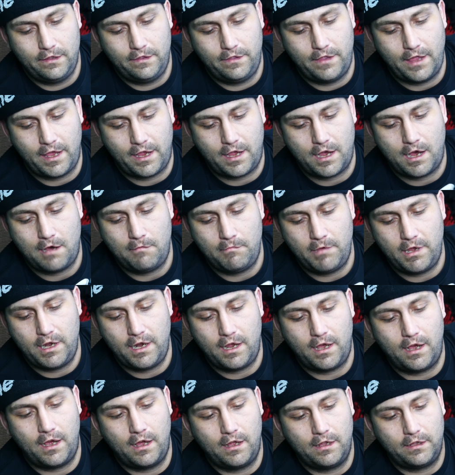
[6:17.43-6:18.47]
They come in
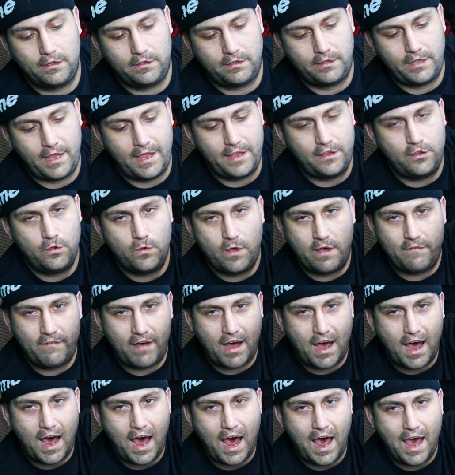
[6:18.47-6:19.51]
a, they do have
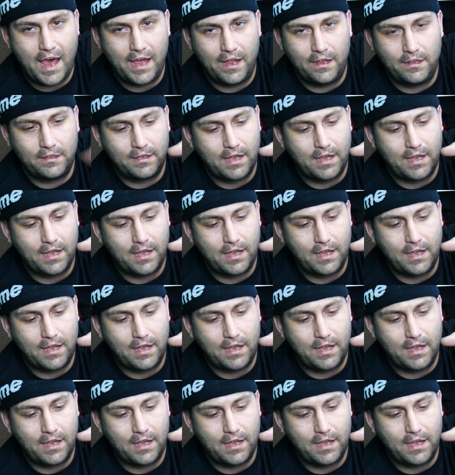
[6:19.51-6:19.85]
a high